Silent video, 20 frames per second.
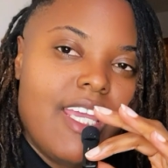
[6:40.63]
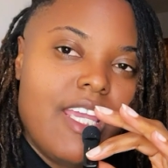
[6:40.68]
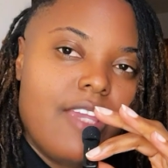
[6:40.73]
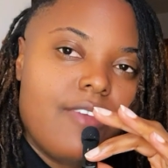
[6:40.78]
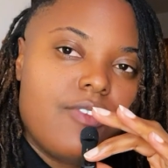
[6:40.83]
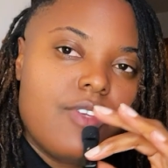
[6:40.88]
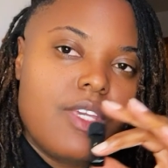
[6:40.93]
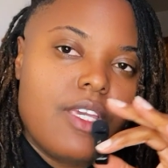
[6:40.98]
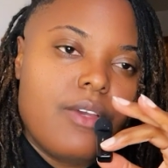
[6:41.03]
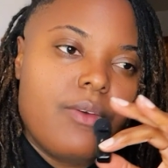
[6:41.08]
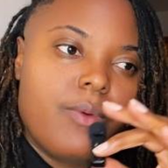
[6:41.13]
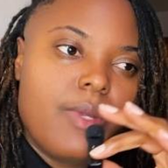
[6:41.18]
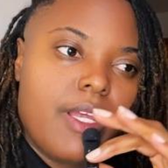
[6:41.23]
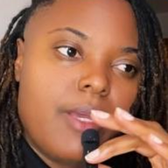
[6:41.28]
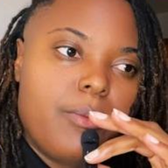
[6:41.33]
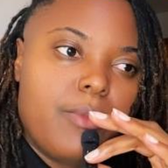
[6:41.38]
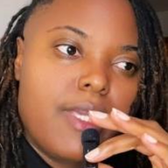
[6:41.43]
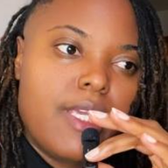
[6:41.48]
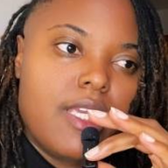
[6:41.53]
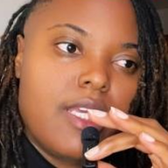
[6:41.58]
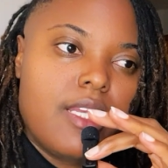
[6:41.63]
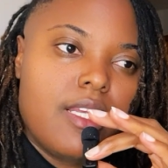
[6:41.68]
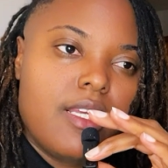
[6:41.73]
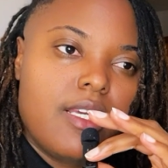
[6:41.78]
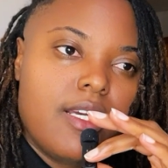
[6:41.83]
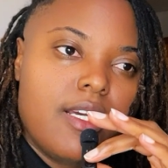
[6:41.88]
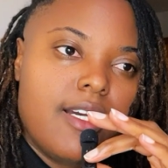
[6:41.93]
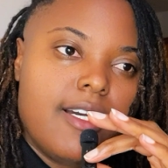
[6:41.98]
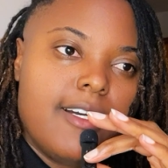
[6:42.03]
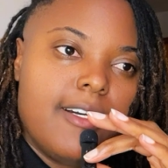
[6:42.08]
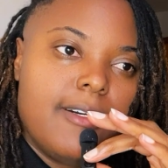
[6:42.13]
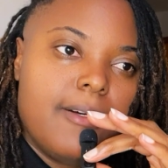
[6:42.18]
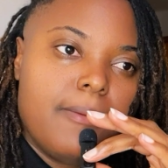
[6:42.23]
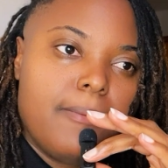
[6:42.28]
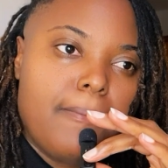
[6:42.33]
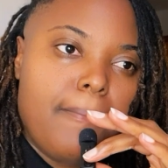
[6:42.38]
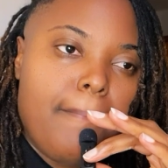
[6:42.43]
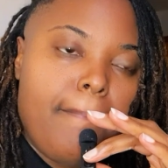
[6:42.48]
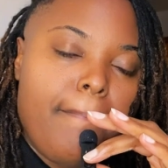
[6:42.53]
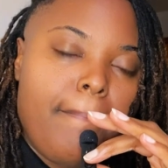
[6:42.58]
if you get what I mean.
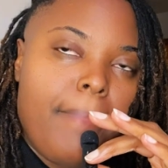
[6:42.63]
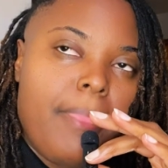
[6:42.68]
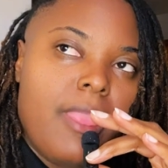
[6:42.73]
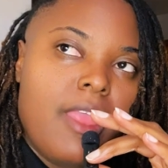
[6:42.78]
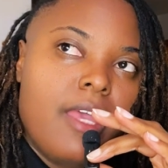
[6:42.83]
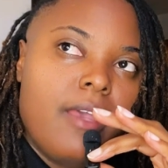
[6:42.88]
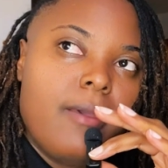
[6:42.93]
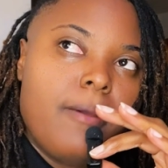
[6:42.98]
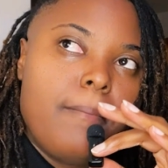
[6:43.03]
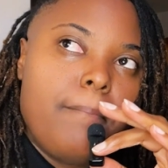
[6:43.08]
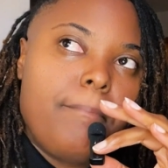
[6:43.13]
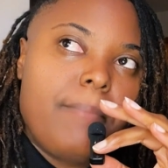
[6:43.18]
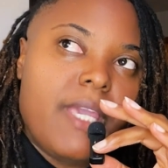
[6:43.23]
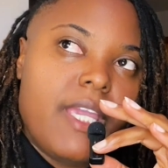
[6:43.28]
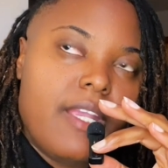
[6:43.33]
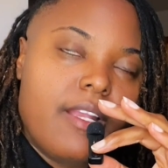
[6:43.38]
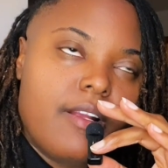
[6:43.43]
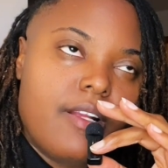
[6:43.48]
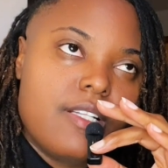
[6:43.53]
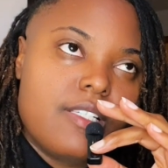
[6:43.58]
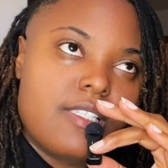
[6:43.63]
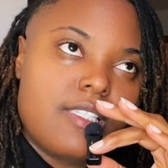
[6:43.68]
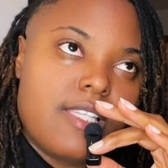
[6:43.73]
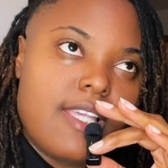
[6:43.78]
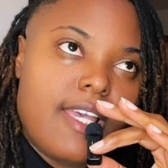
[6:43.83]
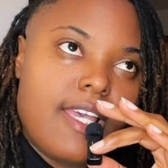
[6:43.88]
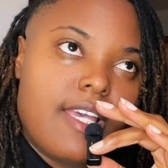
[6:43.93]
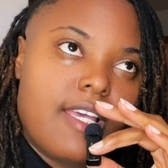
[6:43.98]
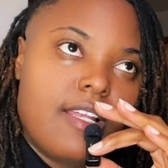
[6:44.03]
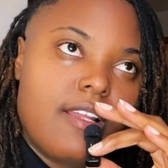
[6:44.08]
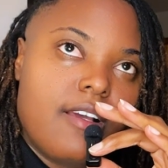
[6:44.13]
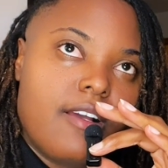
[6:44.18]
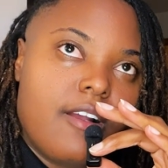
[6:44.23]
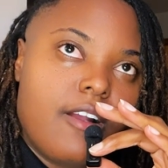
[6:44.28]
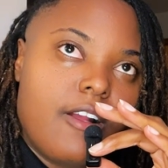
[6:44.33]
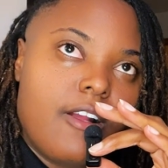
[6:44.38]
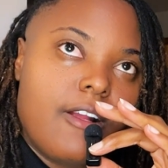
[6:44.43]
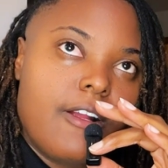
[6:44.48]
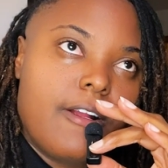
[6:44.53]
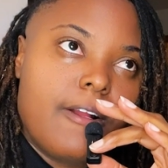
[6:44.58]
Parents that
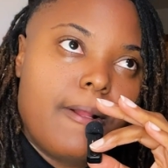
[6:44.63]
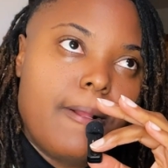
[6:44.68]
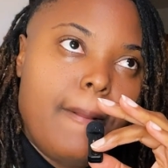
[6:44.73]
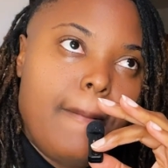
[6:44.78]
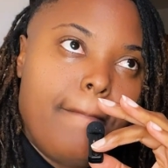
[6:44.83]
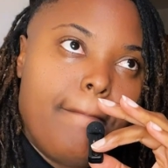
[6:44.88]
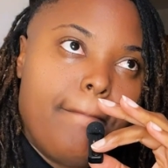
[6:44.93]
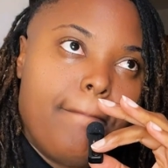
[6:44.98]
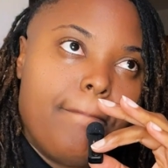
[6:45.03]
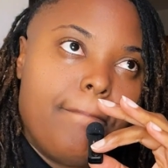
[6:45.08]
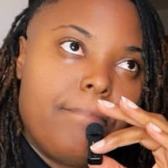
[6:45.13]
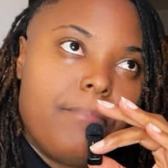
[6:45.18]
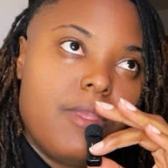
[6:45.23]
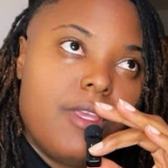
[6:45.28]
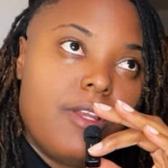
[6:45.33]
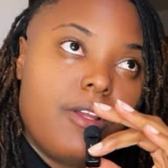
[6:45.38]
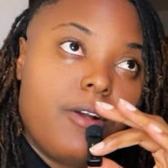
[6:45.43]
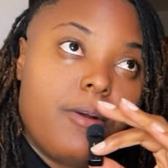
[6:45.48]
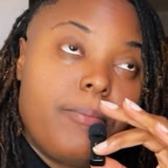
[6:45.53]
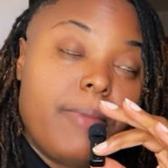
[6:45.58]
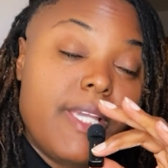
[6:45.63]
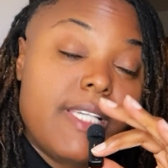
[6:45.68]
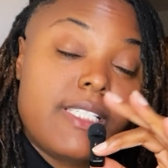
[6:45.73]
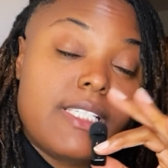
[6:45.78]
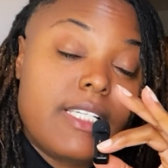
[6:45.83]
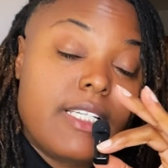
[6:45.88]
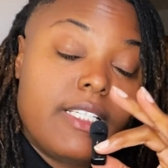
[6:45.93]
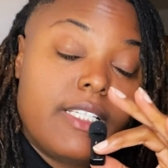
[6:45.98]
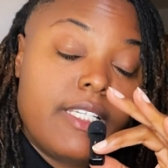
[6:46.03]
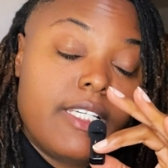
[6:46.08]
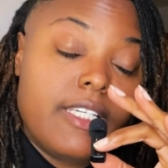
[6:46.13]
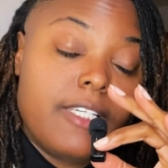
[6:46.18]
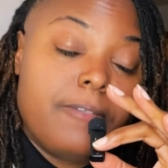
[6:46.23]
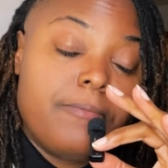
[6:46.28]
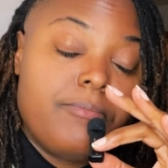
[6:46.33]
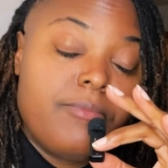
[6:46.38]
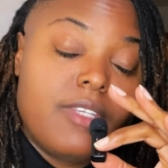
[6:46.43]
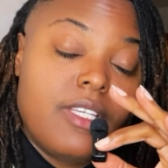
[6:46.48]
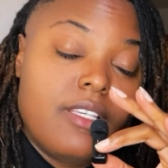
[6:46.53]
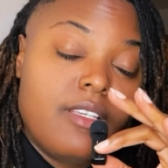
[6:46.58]
are, basically
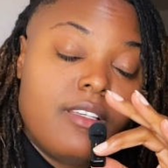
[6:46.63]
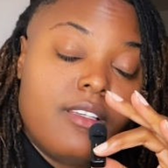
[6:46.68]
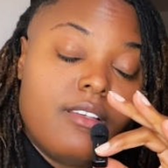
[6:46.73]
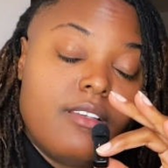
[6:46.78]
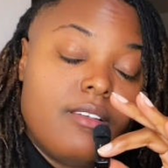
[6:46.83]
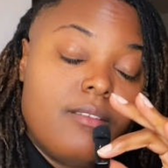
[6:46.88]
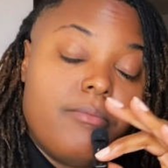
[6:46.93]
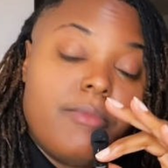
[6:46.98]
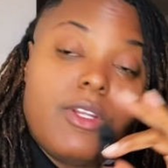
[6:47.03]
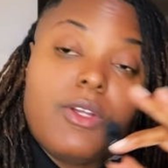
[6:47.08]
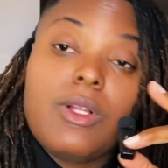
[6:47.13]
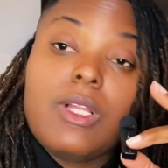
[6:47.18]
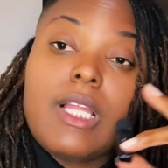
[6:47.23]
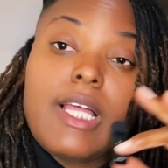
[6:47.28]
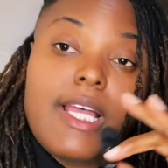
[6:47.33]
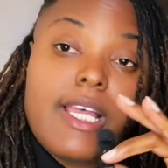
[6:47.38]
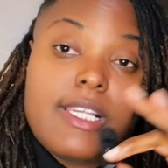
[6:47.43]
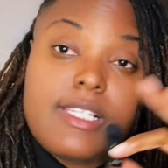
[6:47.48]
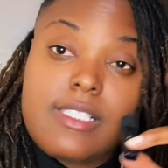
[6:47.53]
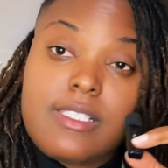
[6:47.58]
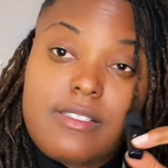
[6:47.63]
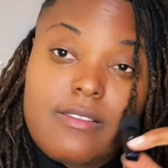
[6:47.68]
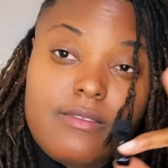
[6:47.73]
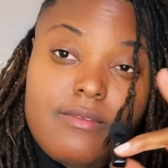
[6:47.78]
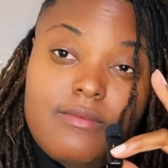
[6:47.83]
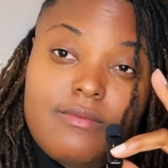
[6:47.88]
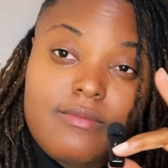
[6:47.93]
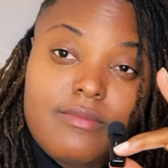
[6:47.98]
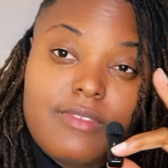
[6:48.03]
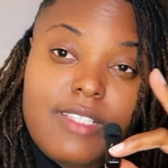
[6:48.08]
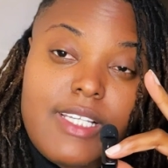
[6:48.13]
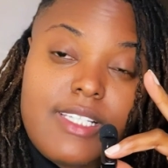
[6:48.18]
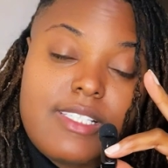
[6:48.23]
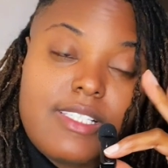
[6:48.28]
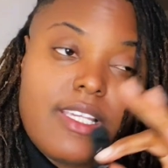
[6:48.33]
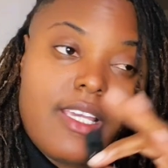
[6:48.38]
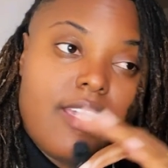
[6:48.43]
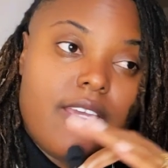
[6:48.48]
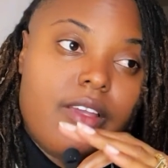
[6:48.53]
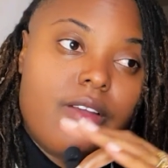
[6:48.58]
middle class, let's
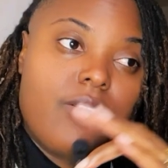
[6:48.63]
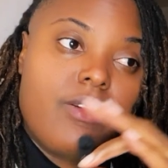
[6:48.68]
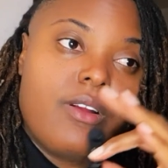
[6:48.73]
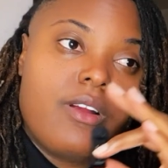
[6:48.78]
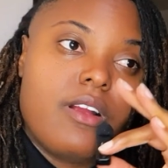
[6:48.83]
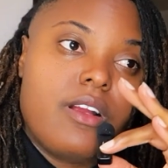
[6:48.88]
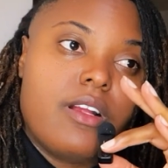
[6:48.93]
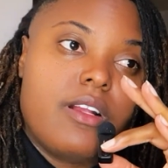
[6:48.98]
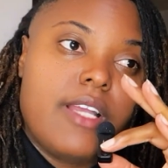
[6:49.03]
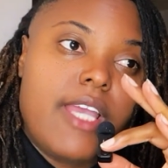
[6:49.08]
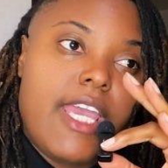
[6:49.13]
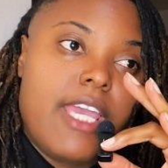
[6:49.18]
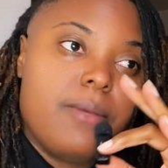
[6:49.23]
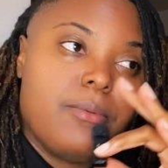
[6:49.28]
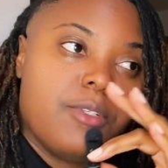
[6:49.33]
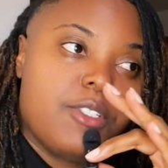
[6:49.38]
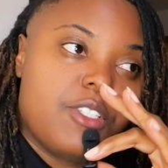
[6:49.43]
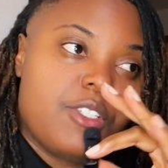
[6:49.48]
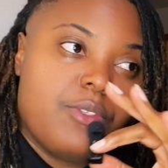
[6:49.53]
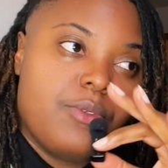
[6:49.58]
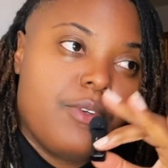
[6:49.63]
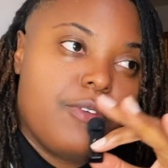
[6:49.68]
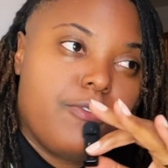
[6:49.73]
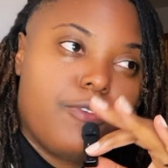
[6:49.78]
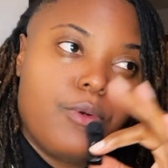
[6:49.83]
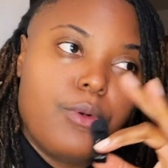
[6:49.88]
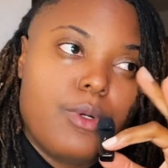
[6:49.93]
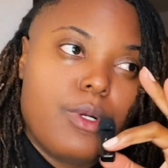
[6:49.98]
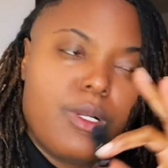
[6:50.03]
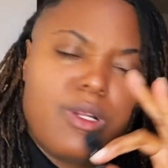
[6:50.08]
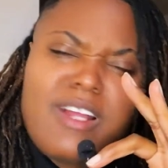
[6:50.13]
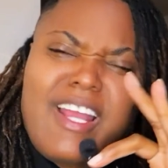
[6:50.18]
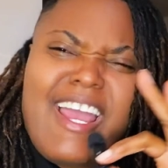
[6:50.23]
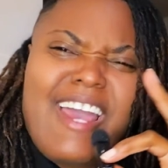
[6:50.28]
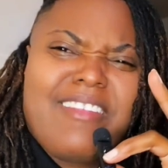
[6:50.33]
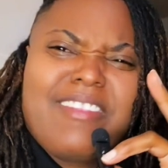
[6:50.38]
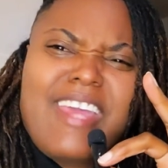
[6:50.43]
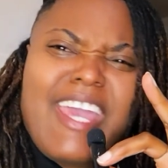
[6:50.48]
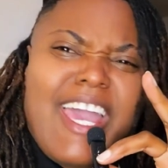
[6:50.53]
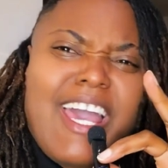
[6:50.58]
say, or able to afford or
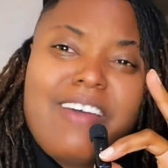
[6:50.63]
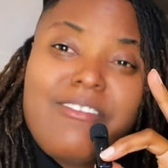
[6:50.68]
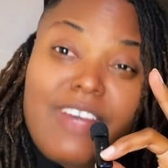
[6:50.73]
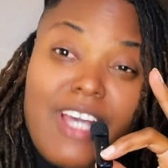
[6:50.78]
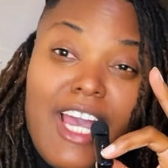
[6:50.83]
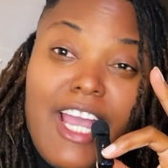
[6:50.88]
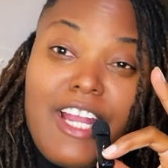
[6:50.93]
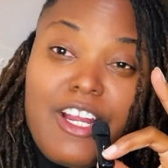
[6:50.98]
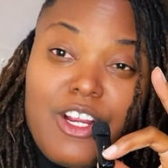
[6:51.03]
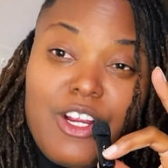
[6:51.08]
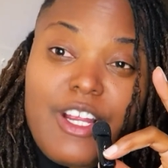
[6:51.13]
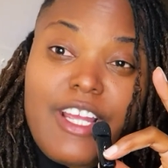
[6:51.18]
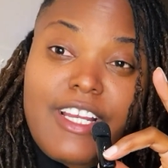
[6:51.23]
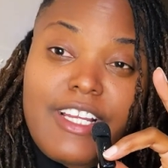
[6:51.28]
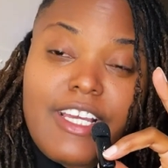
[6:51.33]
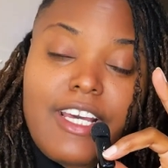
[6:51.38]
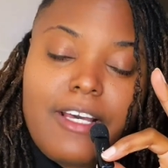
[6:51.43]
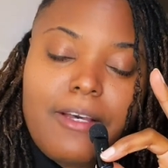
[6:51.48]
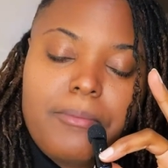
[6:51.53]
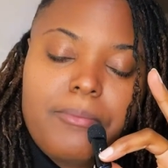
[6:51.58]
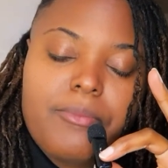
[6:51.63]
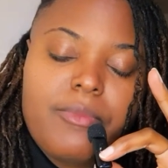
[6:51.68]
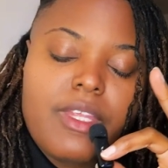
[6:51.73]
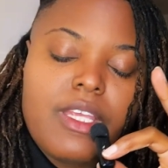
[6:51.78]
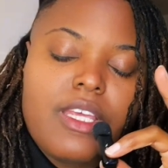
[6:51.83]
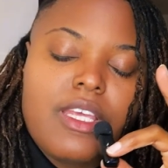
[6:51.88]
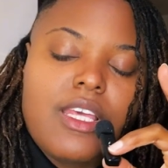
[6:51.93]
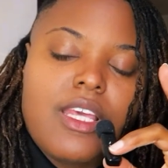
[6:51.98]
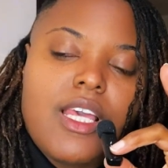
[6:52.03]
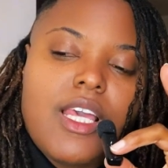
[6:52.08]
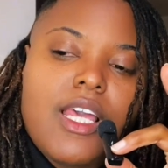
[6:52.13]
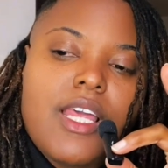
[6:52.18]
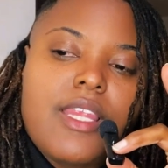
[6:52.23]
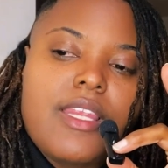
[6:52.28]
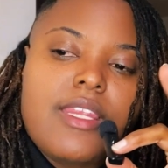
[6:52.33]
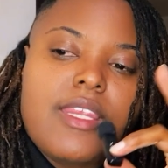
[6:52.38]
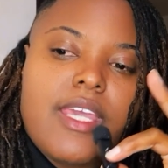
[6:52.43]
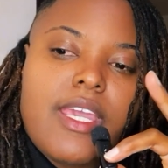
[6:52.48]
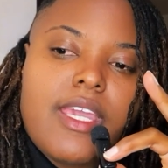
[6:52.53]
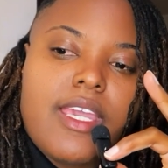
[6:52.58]
they have a higher income,
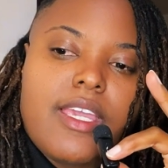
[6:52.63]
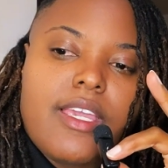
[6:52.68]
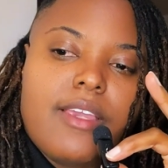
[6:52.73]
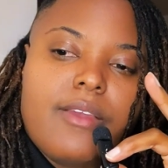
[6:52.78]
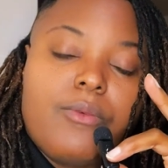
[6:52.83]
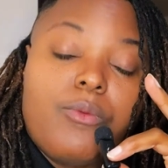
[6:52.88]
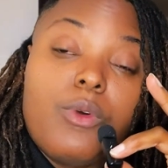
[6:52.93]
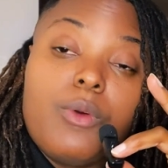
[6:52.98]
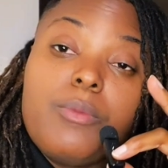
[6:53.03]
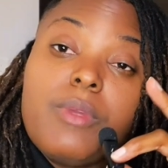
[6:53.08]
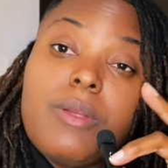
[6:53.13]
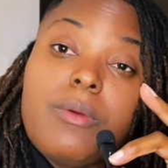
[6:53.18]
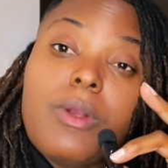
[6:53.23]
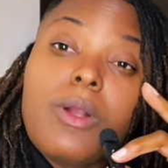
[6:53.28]
they will be